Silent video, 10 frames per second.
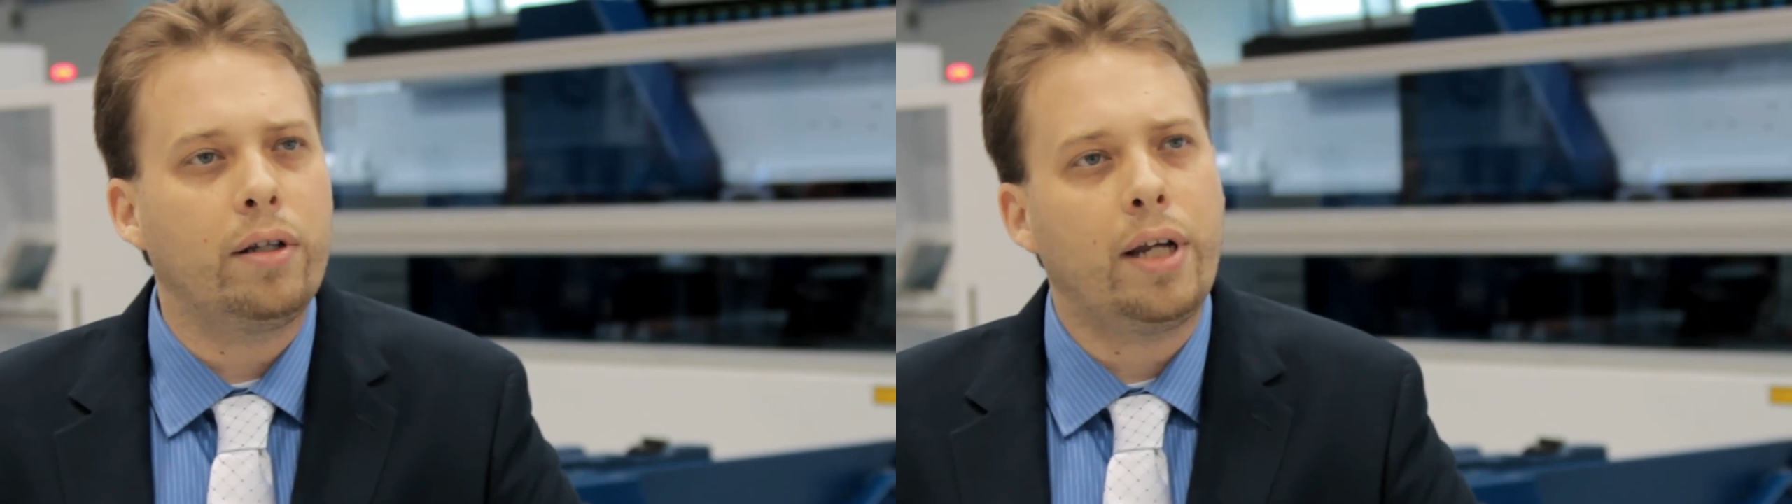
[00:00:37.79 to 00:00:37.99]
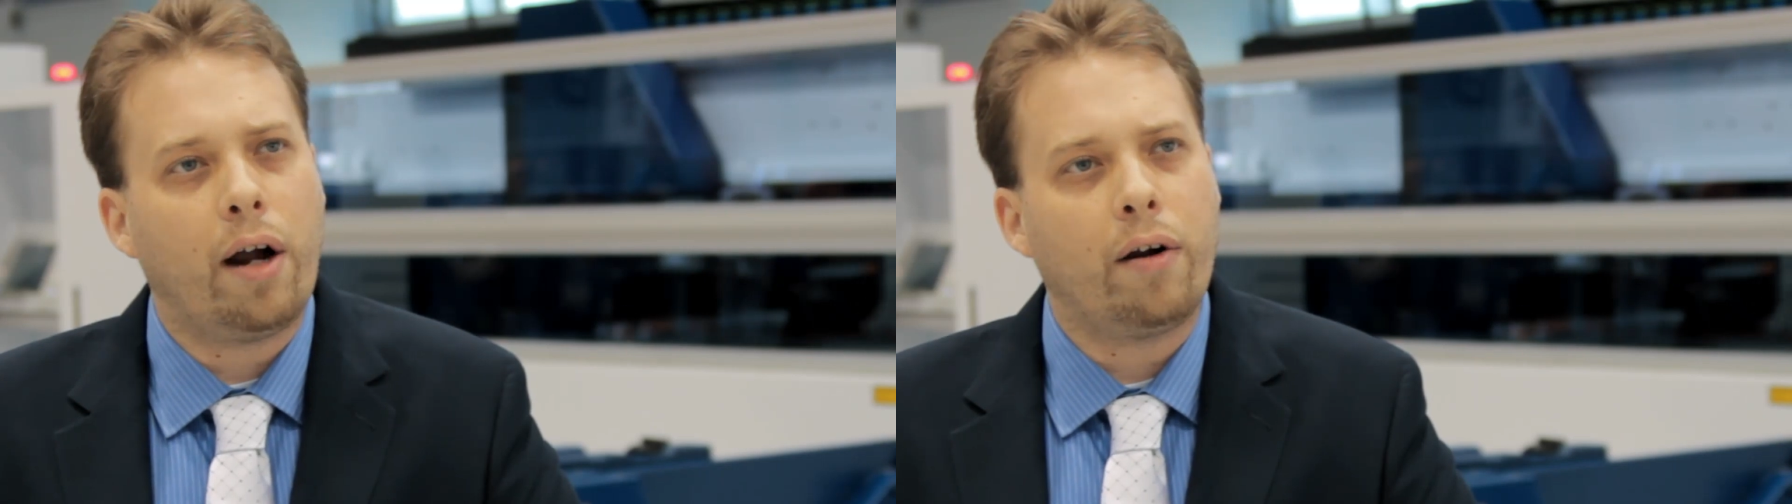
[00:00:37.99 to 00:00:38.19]

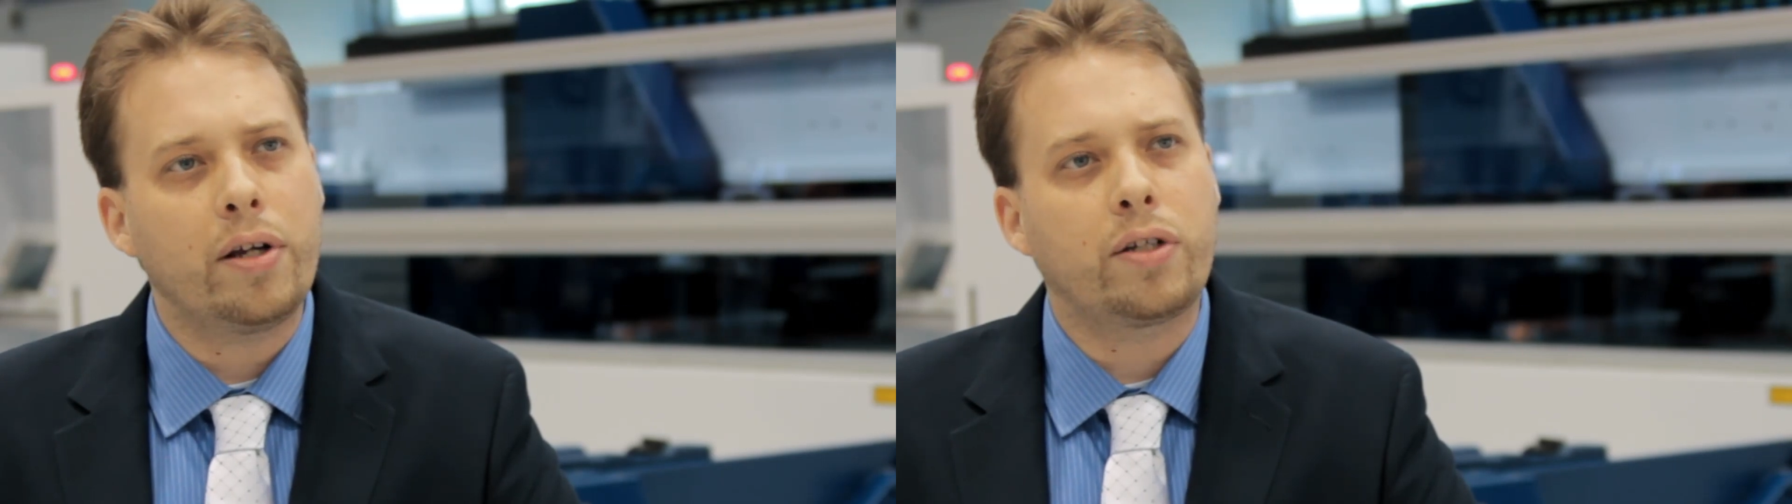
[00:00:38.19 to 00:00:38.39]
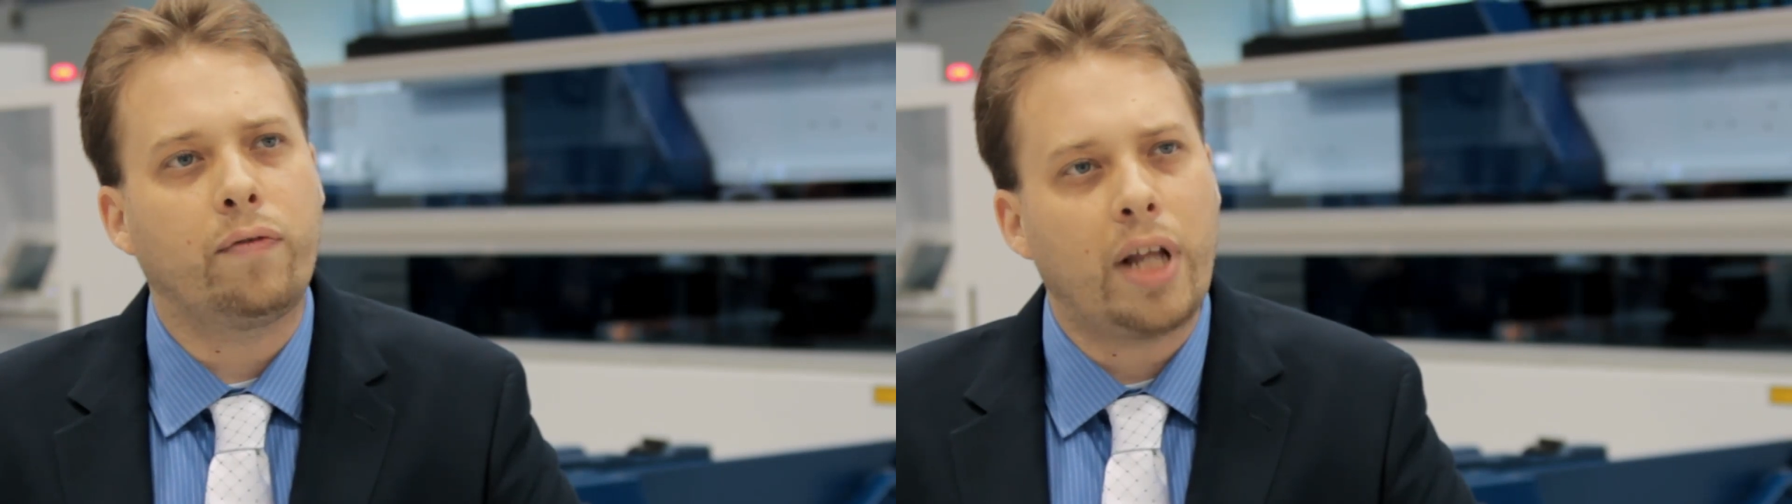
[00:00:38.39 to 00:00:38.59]
the
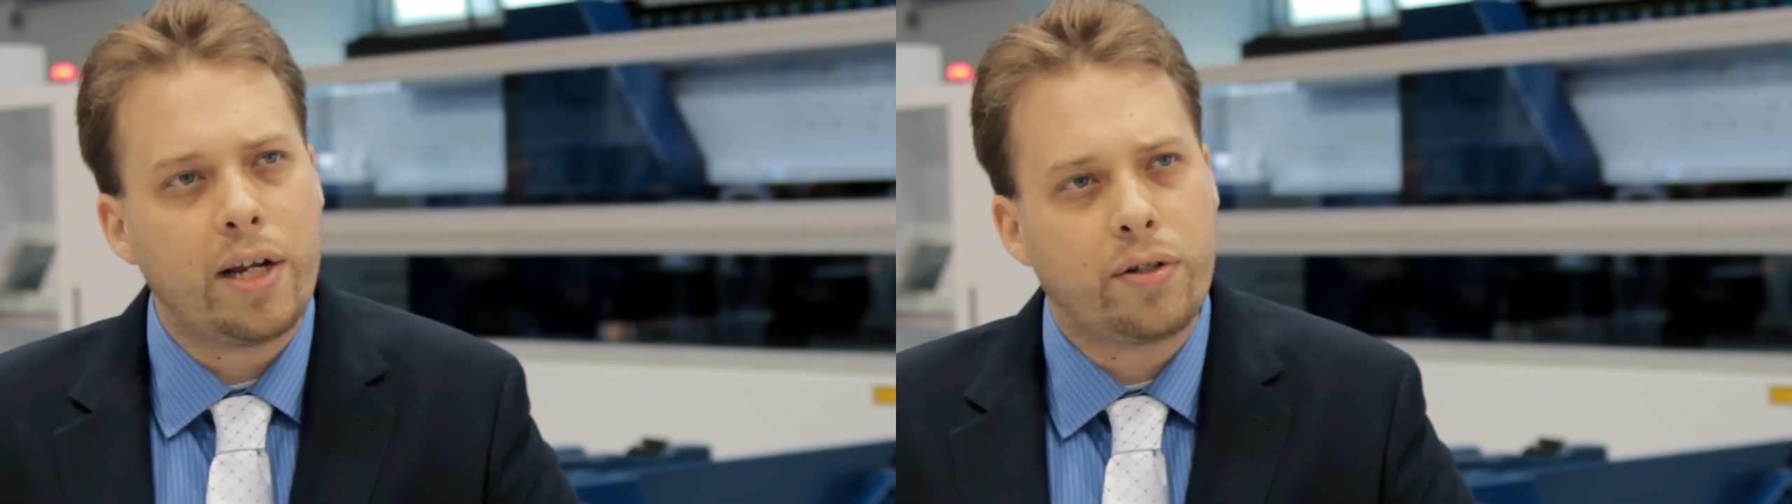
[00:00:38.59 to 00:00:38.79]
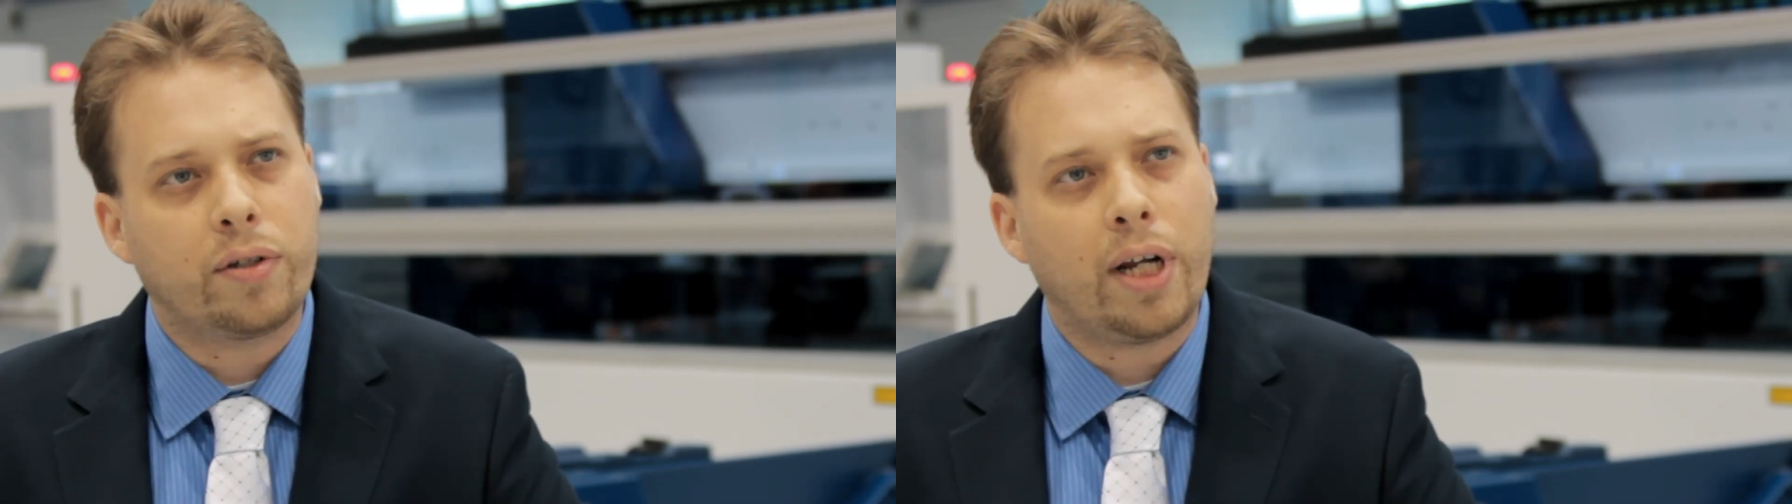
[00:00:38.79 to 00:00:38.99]
areas of
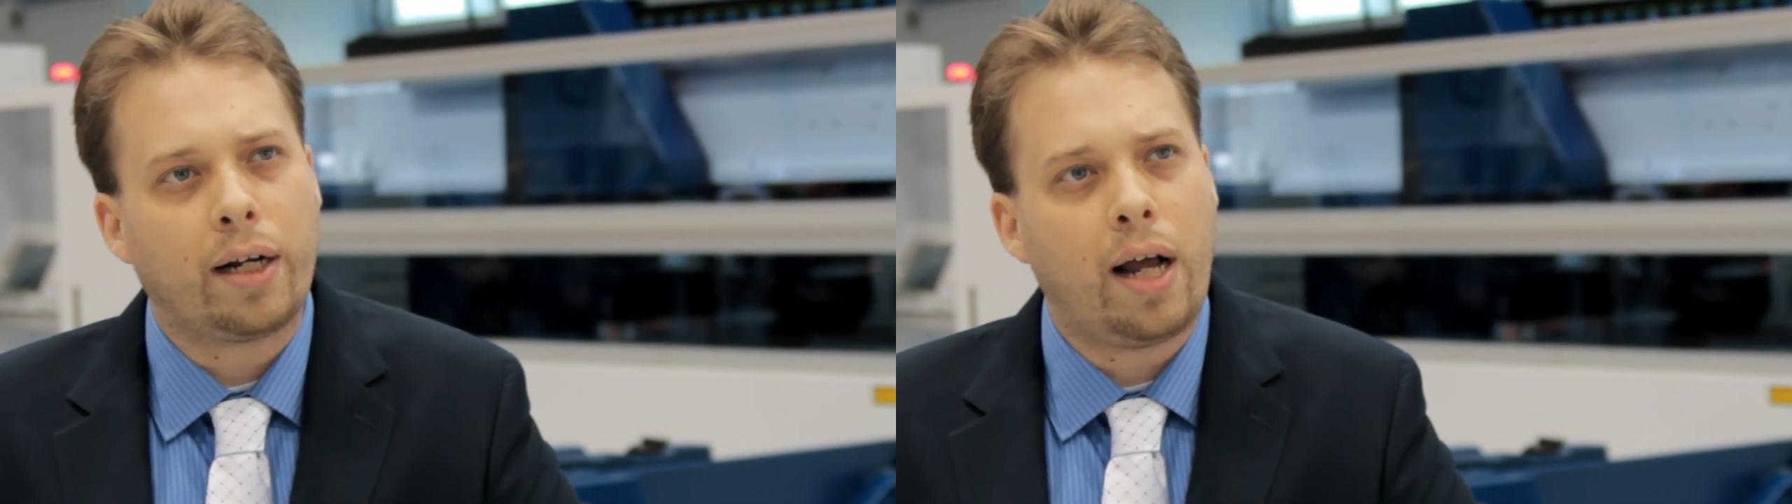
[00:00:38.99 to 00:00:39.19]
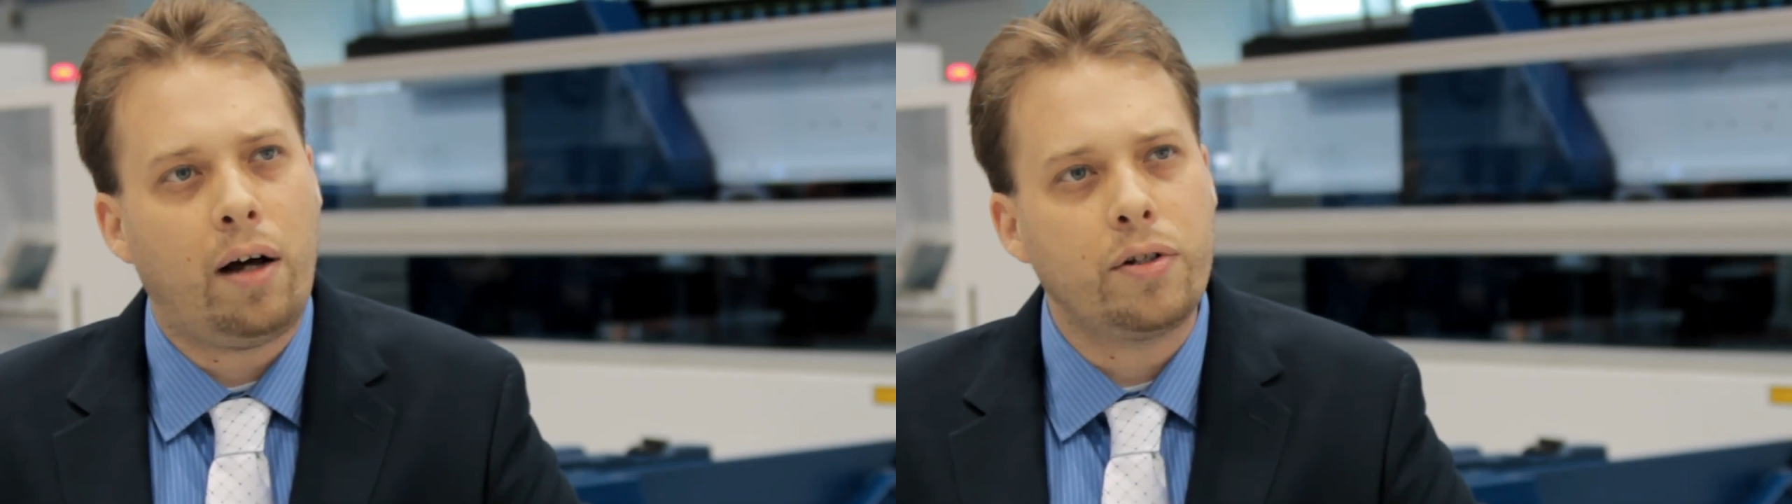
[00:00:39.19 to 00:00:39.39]
laser
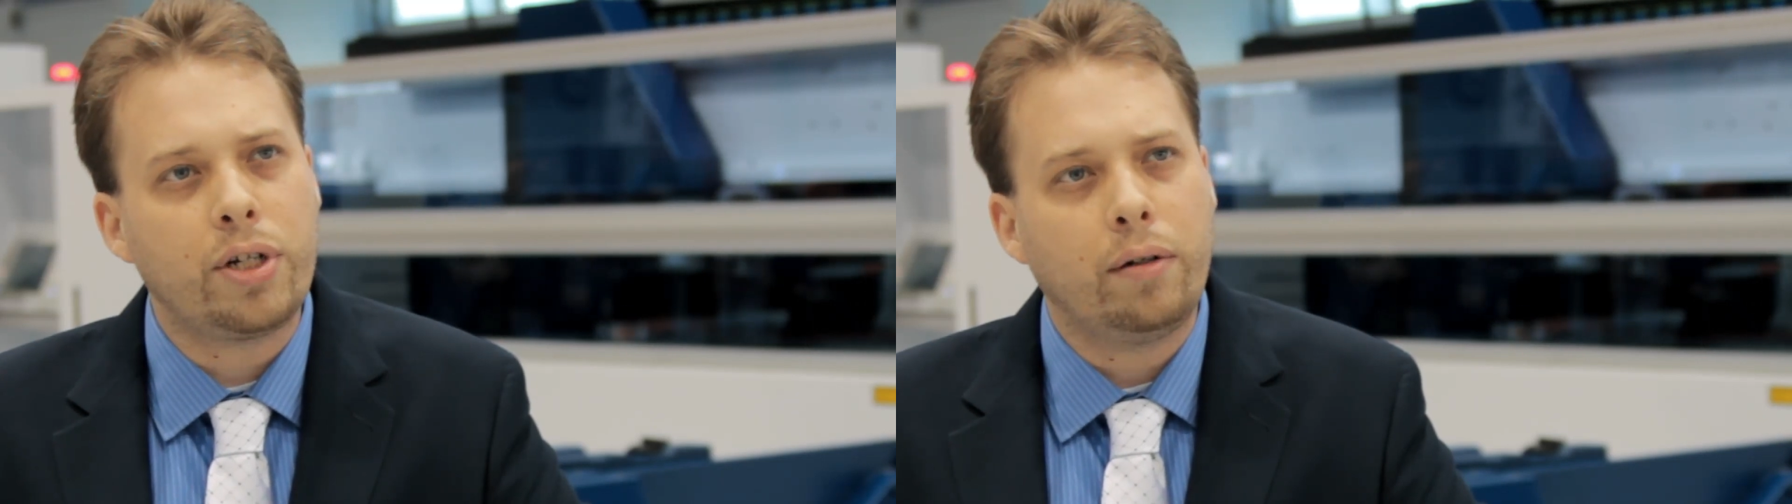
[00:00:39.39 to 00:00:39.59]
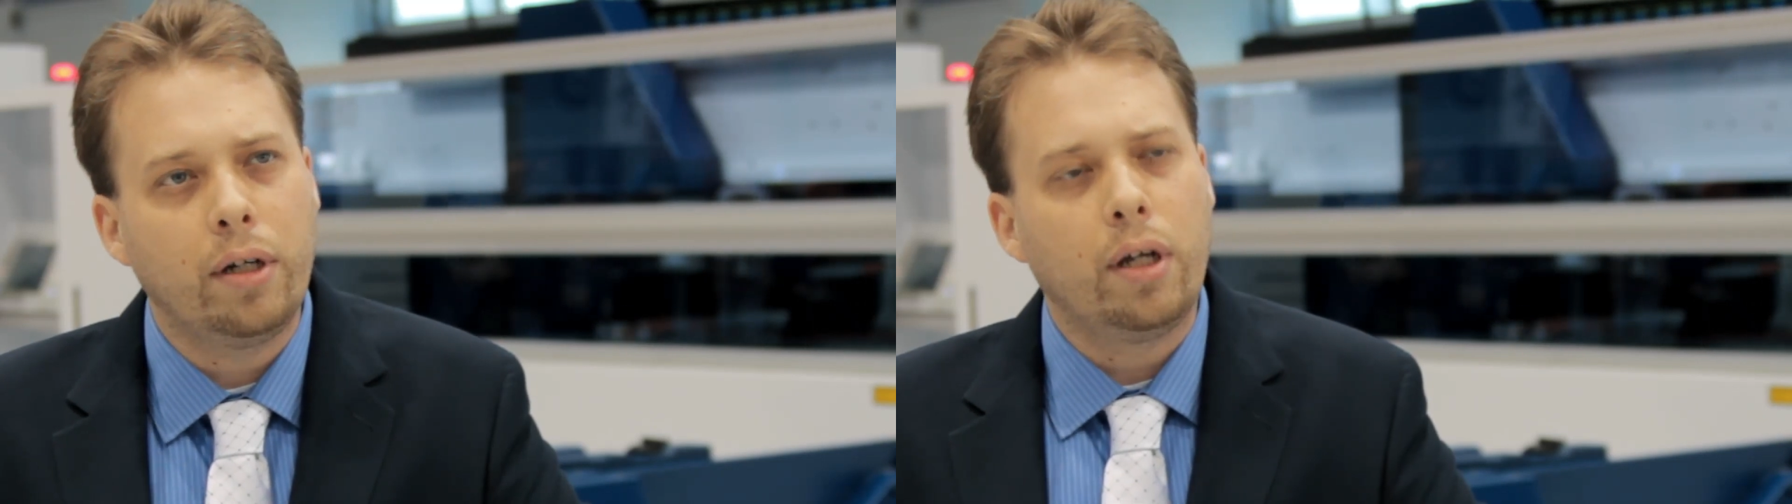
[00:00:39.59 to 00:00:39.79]
technology